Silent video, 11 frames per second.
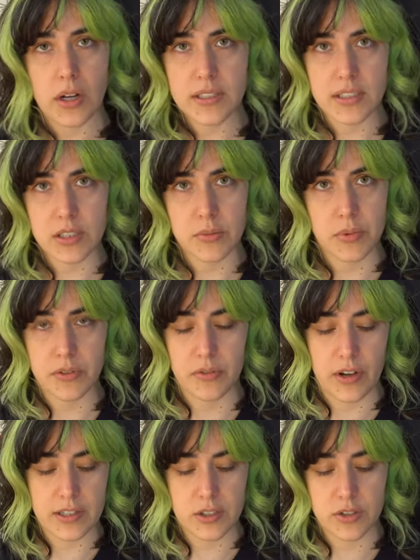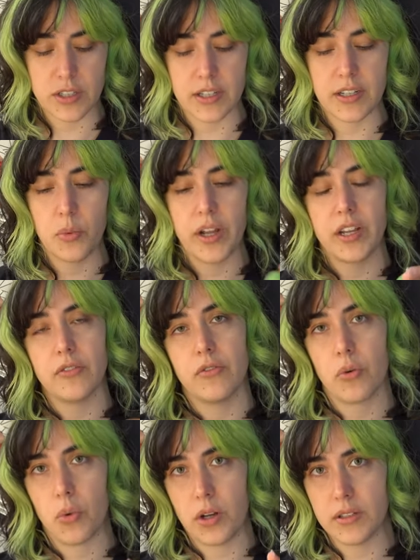process a bit faster than waiting
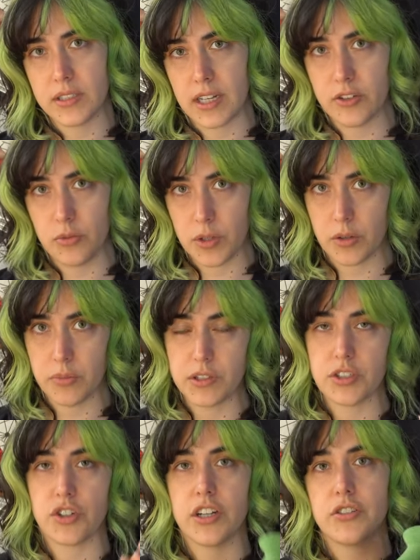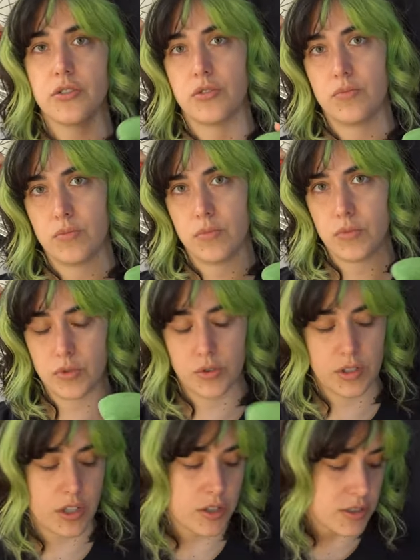for one side to be completely dry to do
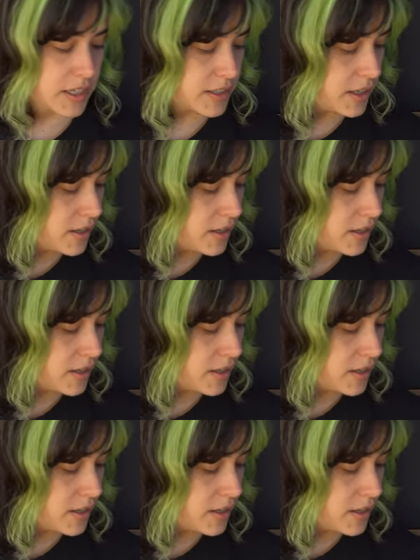the other side.